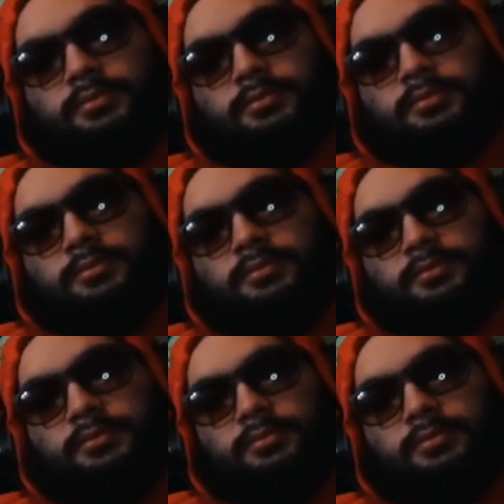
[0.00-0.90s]

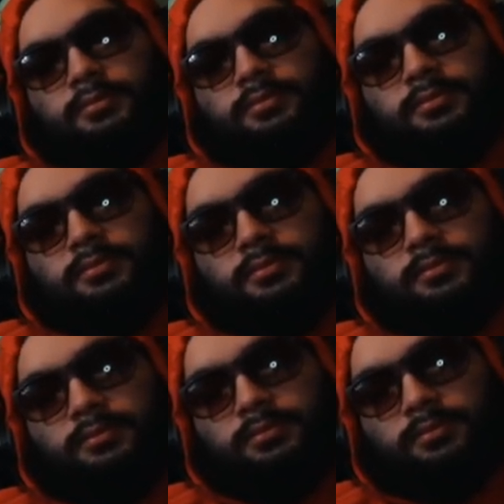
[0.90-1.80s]

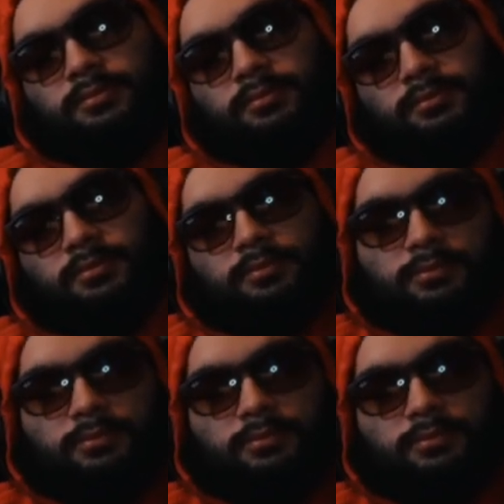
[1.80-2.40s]
(silent)